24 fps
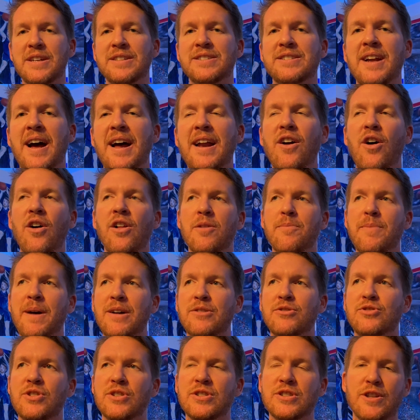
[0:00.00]
It's not all
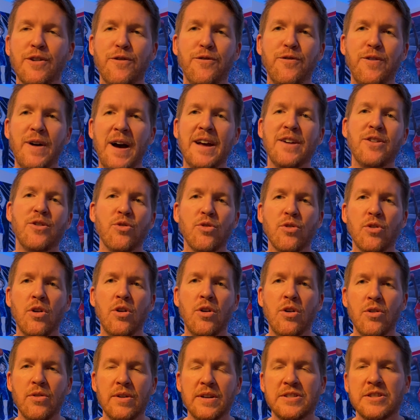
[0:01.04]
about just the final goal.